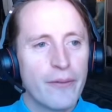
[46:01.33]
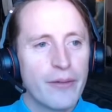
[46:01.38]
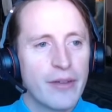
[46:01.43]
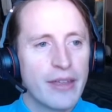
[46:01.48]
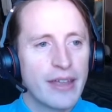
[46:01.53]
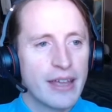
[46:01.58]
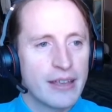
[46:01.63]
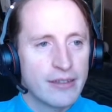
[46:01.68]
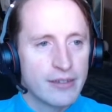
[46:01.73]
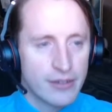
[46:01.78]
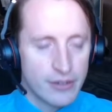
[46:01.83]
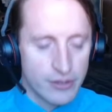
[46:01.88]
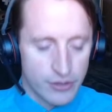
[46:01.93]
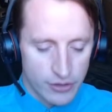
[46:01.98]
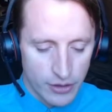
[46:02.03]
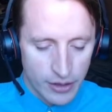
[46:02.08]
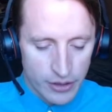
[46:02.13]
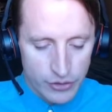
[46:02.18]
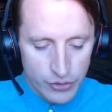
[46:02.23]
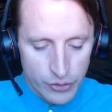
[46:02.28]
yes,
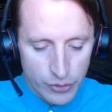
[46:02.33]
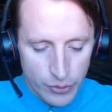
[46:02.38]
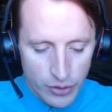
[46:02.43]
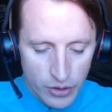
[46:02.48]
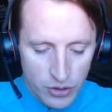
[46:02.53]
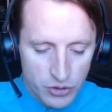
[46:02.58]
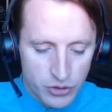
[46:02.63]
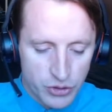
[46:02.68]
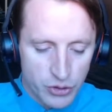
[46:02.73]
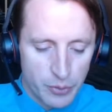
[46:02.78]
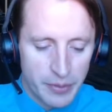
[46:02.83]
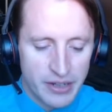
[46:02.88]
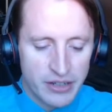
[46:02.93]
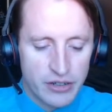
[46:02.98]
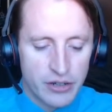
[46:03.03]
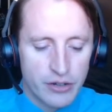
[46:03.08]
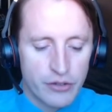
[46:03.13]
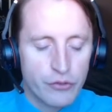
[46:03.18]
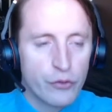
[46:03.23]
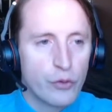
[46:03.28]
so I also
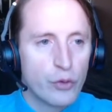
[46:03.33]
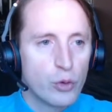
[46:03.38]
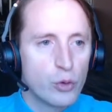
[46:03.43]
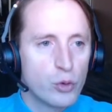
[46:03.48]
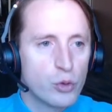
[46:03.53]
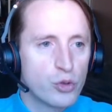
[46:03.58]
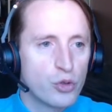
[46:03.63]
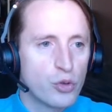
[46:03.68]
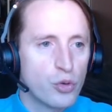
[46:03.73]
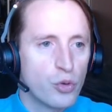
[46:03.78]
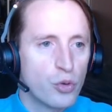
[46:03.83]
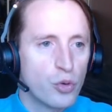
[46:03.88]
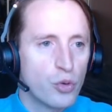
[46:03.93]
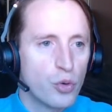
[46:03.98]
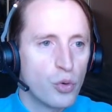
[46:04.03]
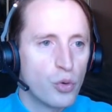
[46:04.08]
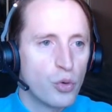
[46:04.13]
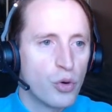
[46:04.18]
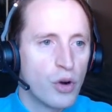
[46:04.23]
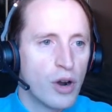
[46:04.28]
mentioned
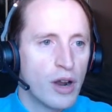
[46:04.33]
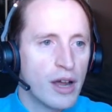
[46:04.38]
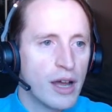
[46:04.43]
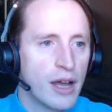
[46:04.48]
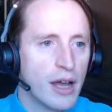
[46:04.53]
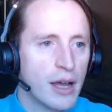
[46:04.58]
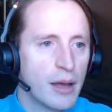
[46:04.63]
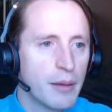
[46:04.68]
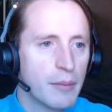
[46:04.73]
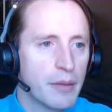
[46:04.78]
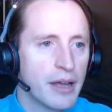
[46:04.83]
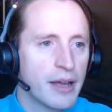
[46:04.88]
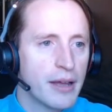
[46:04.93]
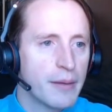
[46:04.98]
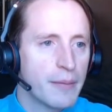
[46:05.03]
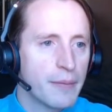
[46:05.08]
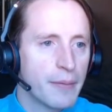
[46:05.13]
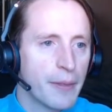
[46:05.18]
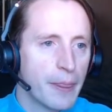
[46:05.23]
Futurama.